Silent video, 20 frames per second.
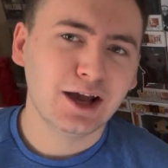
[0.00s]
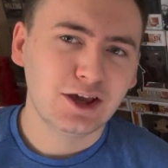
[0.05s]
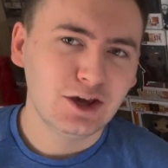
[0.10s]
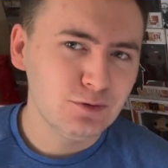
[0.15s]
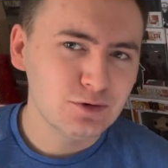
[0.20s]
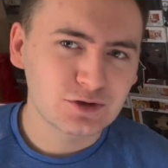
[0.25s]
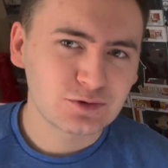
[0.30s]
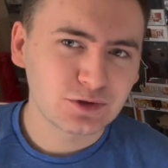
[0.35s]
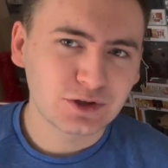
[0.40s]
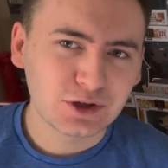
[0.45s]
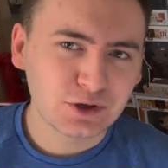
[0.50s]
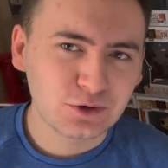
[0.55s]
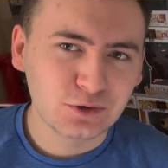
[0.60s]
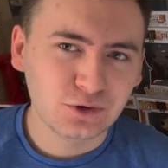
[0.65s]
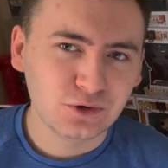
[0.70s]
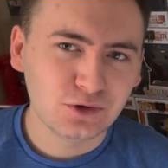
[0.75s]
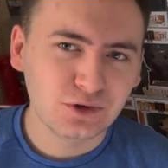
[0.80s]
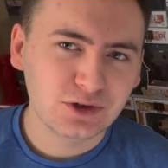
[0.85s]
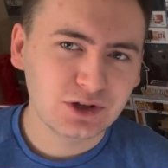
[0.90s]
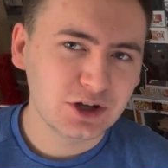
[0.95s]
He was really
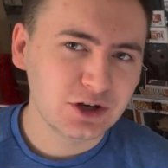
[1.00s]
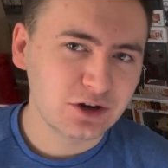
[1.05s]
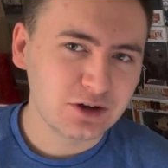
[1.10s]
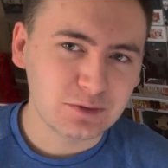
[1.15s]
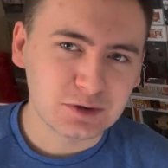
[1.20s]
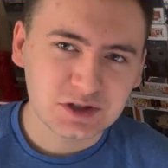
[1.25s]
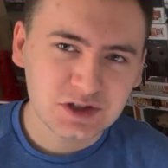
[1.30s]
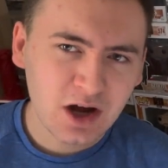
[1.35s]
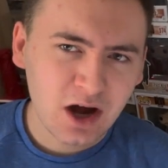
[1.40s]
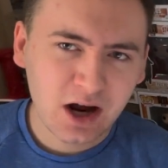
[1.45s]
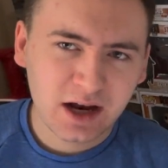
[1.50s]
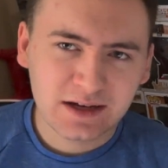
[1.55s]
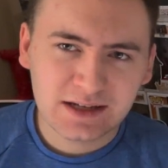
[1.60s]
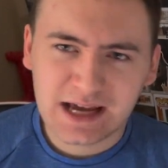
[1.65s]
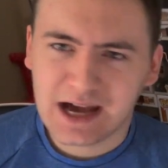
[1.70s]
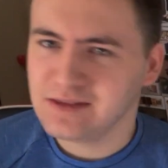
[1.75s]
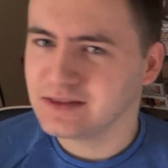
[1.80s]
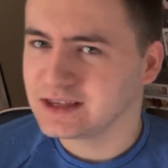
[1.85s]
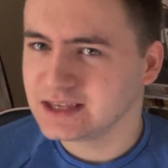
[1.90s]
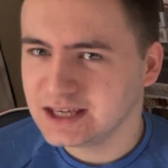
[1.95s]
cool. You know, he was talking
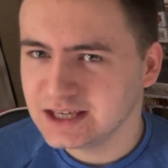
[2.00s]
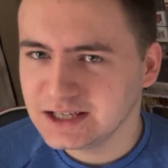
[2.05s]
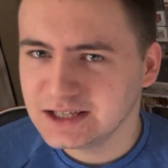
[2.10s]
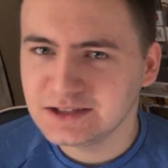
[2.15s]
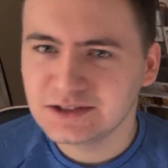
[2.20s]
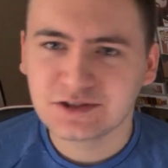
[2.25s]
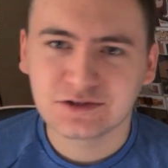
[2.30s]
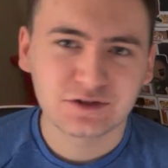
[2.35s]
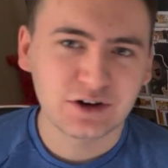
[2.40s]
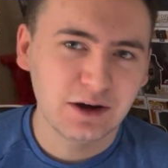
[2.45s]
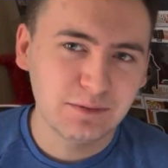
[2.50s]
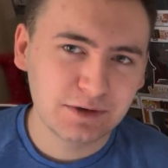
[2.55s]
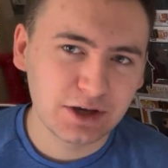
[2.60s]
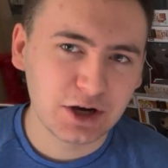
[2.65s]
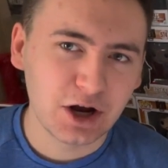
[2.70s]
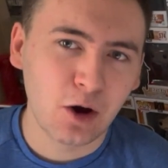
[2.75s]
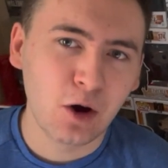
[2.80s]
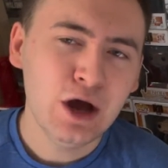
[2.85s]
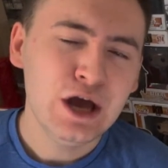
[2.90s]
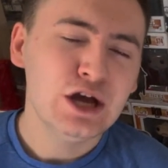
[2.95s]
down the kids from,
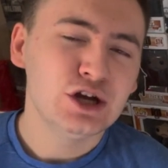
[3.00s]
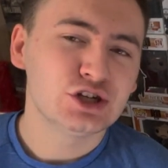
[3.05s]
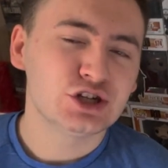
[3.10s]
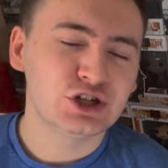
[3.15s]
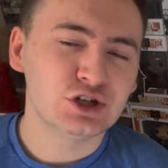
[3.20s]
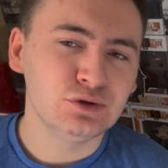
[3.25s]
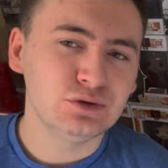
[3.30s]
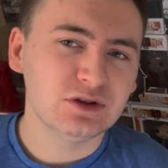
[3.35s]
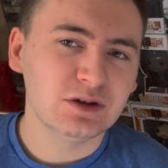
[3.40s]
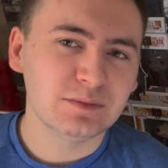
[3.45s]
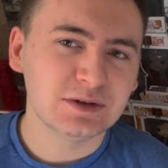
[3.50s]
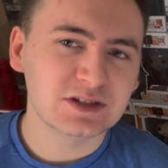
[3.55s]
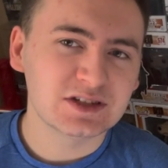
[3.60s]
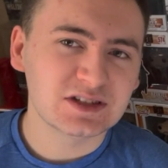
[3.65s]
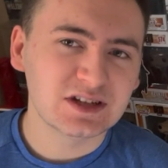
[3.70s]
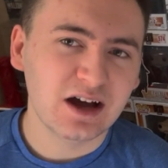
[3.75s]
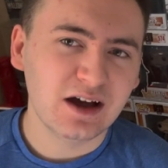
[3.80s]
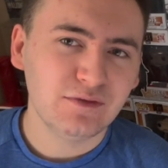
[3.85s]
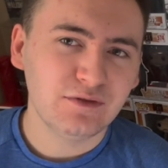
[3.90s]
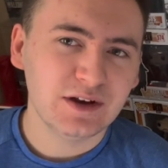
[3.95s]
you know, shooting them and
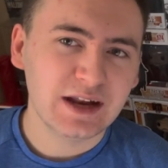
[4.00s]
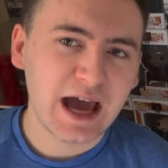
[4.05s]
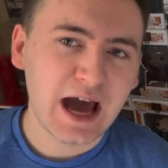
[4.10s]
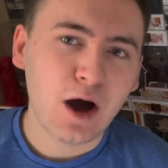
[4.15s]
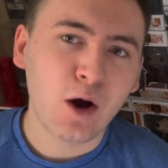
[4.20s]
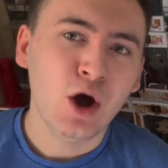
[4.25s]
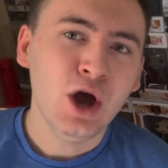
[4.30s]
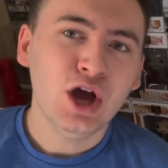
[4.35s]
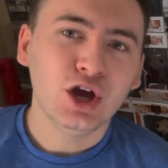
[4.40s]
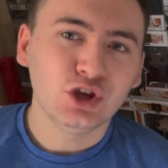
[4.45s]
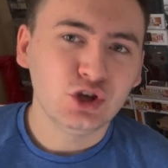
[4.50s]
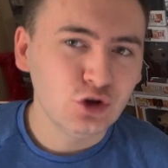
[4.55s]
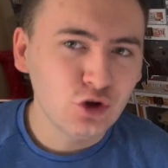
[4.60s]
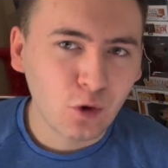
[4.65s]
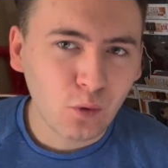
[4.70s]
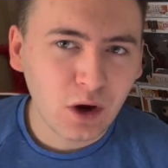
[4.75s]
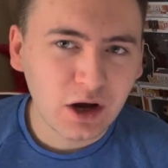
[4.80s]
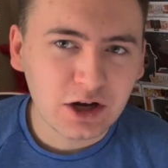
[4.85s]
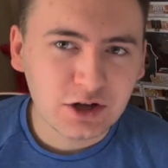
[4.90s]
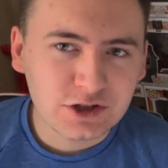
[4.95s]
stuff, and how you
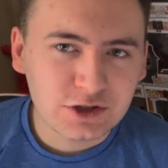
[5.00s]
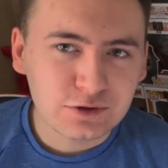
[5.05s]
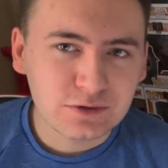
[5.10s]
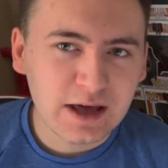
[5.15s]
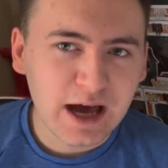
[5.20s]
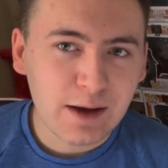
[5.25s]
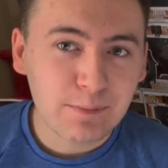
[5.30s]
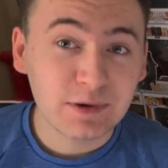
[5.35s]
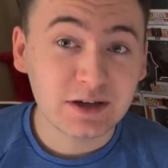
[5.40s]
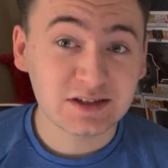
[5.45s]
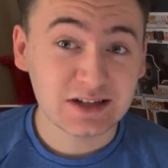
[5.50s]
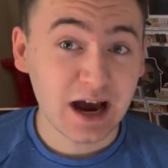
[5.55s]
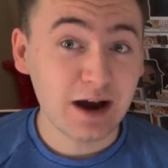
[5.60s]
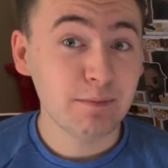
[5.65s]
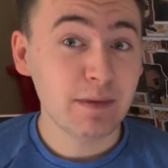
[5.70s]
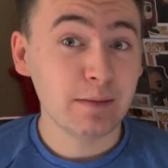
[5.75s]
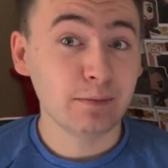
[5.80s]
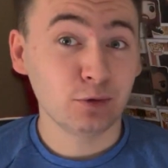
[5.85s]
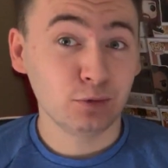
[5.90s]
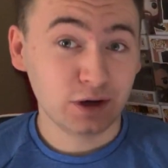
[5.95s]
don't want to do that, because I
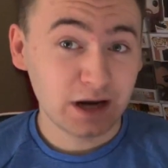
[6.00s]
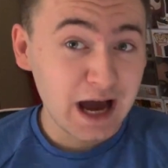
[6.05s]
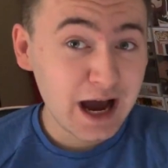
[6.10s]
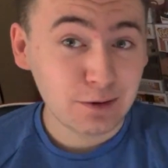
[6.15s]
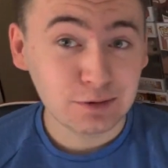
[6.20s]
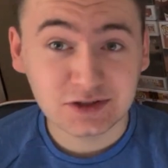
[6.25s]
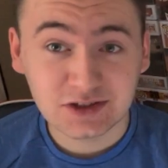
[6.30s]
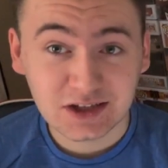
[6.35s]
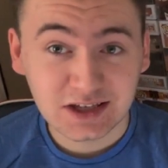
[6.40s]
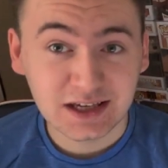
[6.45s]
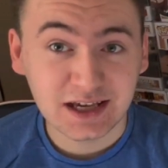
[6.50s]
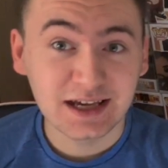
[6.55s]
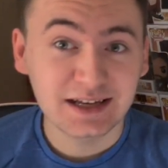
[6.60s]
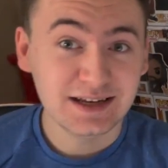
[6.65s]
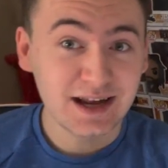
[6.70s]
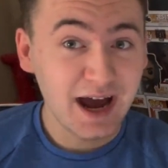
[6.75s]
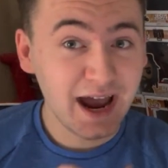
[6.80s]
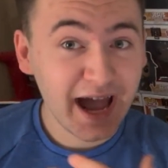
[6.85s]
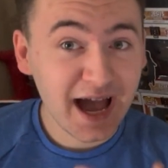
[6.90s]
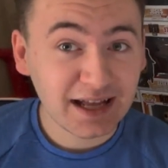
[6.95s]
remember when I was a
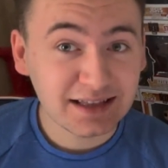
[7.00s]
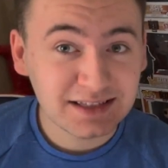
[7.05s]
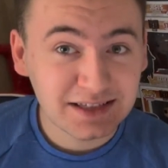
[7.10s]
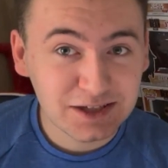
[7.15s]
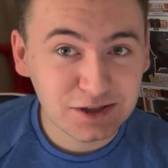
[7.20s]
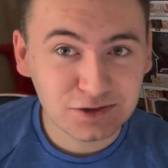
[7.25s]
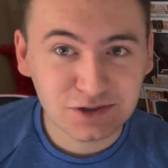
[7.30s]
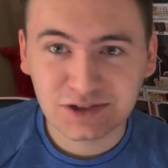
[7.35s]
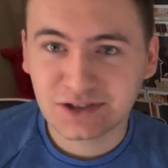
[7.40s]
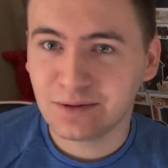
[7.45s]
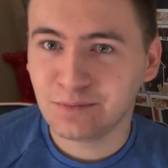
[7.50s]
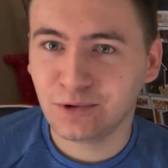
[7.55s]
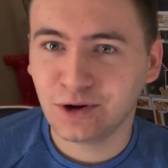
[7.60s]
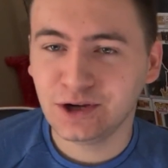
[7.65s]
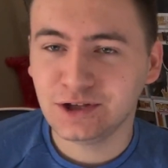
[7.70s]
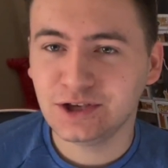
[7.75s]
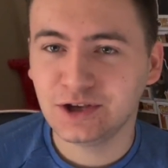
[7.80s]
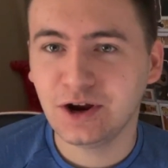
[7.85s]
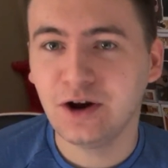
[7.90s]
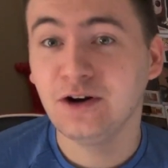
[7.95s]
kid and I had to kill
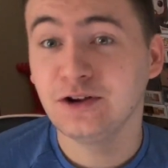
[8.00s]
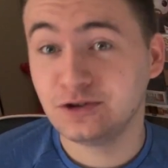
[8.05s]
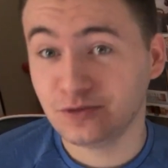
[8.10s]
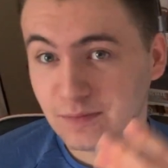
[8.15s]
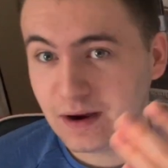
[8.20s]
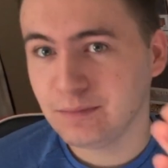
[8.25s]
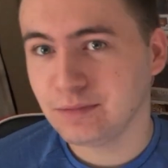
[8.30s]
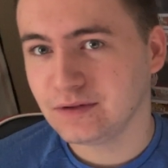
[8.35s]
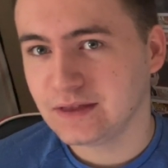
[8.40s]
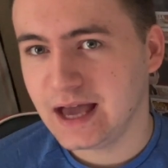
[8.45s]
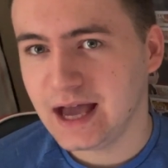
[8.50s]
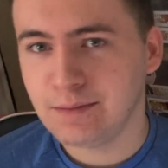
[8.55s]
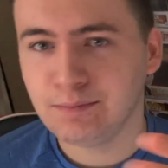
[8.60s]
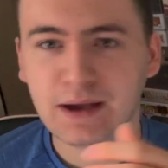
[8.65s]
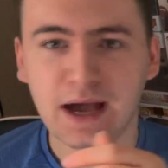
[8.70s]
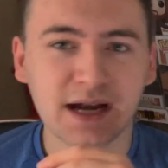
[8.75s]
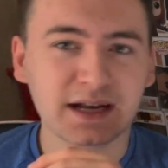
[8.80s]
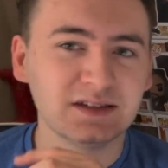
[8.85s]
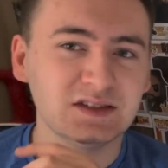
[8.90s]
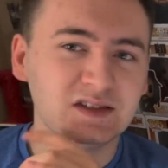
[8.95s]
someone, you know, and you remember that
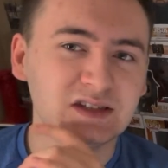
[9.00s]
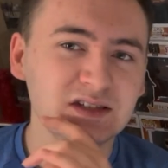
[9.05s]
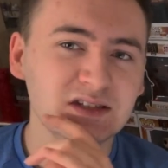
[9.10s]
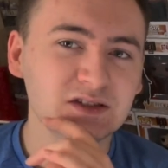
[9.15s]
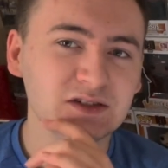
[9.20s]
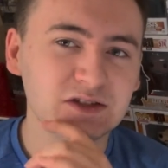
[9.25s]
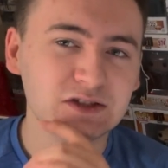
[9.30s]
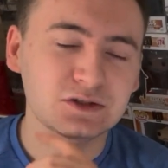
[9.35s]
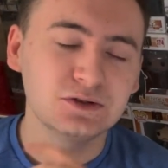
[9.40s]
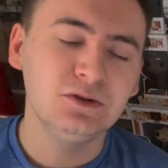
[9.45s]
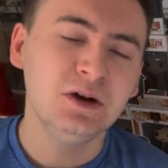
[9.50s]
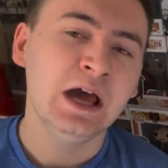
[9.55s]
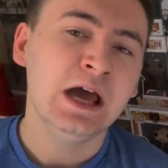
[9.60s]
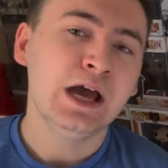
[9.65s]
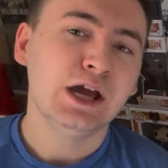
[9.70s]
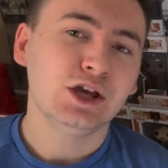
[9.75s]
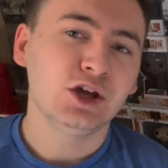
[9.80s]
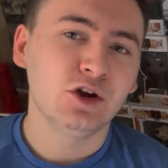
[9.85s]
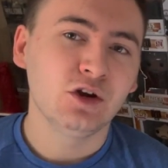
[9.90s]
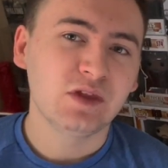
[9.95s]
back in season two.
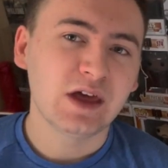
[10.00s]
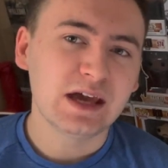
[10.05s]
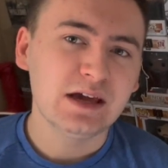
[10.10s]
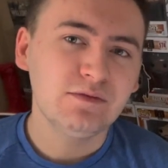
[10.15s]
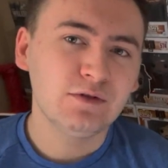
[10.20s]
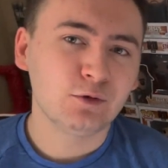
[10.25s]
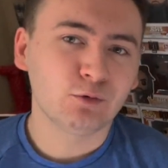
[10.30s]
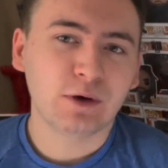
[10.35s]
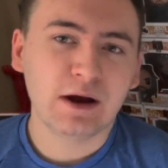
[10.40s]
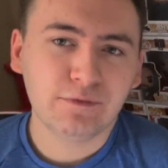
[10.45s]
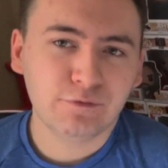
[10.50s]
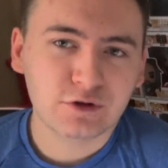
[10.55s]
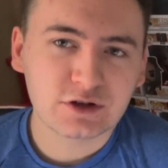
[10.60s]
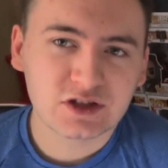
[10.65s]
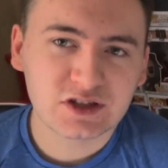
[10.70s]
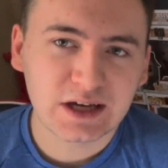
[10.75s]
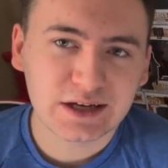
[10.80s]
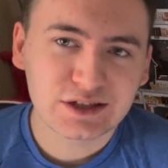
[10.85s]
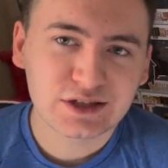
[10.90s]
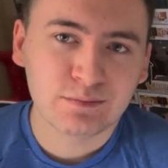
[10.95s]
You know, they even
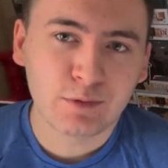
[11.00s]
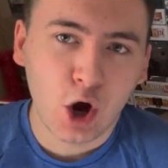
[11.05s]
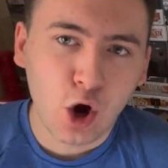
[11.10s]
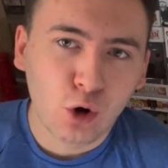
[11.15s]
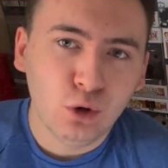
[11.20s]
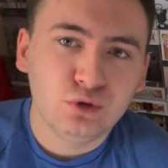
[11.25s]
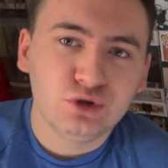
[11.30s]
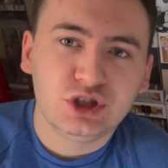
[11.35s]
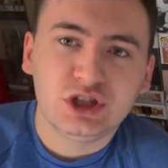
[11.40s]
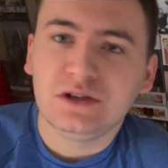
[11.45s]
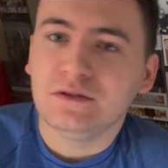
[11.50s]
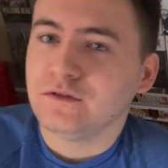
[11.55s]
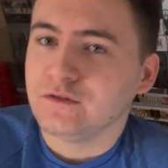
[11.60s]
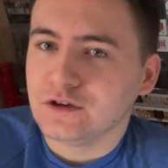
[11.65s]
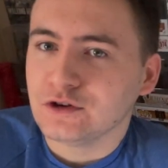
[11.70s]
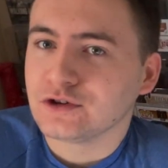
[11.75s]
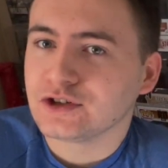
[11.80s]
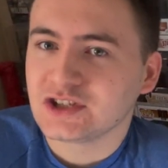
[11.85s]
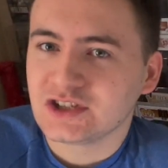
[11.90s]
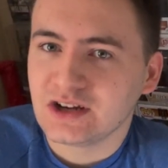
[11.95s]
referenced like some OG
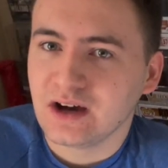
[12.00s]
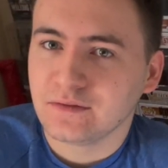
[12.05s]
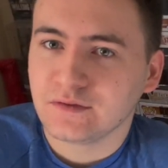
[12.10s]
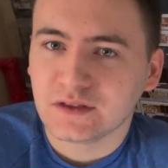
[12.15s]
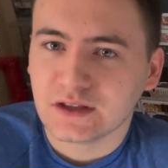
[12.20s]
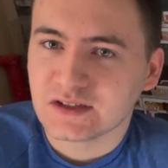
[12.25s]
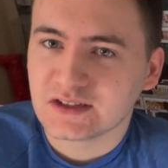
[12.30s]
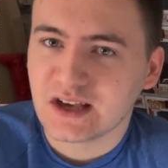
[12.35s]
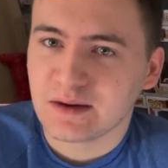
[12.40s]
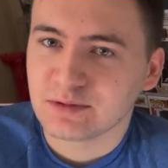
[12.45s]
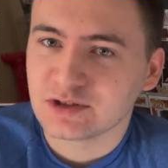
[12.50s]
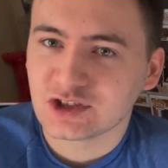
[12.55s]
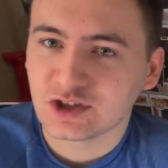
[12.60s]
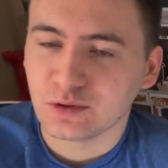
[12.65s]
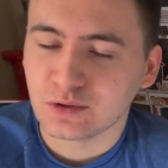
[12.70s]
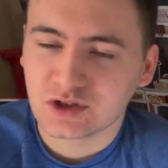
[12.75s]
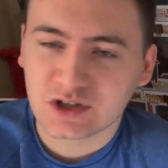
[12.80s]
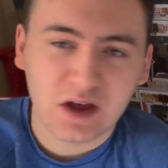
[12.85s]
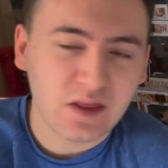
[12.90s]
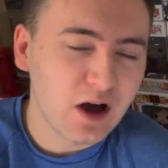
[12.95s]
fear stuff in this
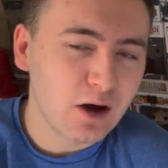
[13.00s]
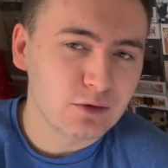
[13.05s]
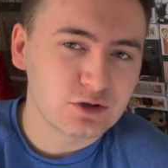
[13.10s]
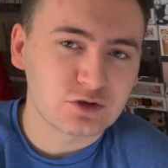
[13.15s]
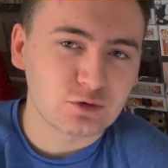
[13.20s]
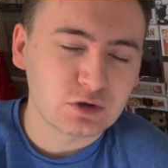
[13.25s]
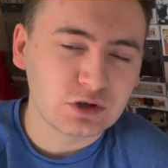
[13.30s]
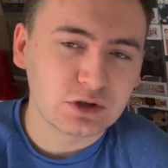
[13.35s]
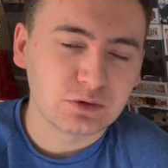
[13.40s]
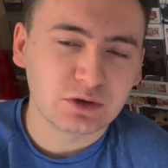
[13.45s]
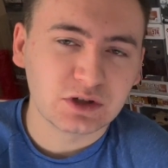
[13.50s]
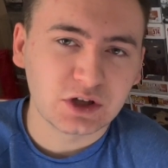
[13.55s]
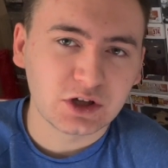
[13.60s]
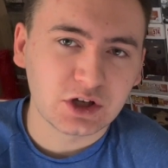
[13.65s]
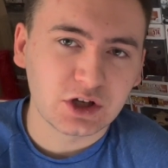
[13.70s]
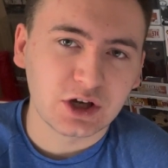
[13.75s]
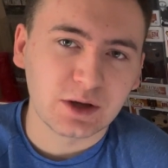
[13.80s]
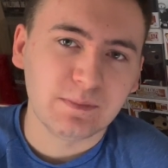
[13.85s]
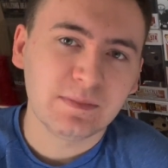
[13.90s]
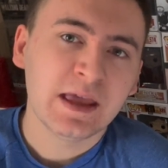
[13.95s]
episode, which I thought was really, really
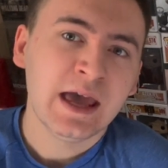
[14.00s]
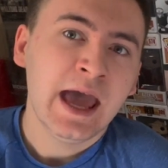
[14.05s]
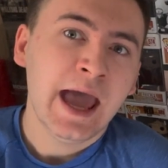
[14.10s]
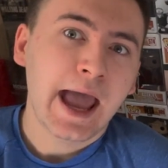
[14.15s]
good.